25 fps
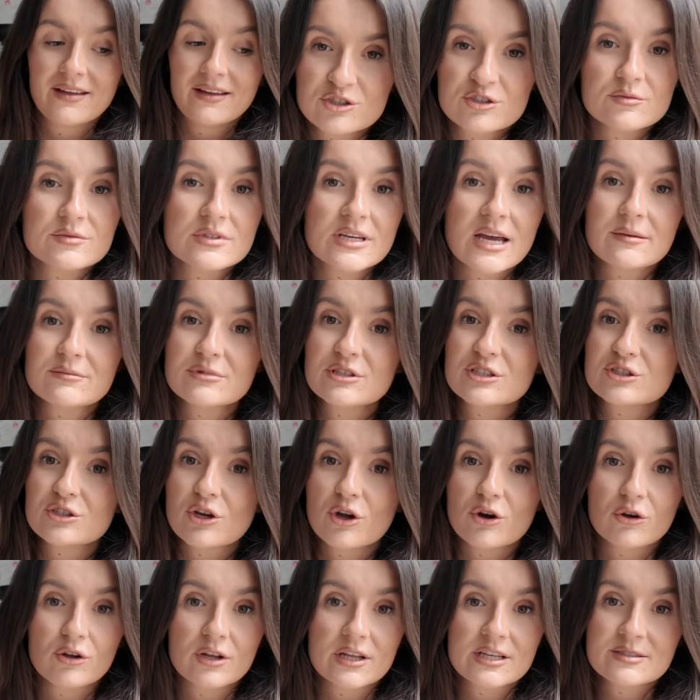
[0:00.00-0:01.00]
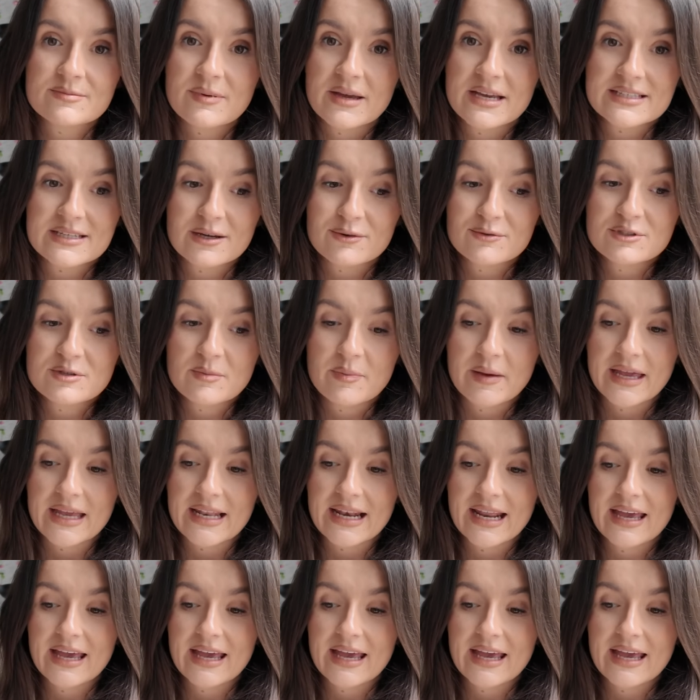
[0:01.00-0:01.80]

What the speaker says: sometimes it's not all it's made out to be.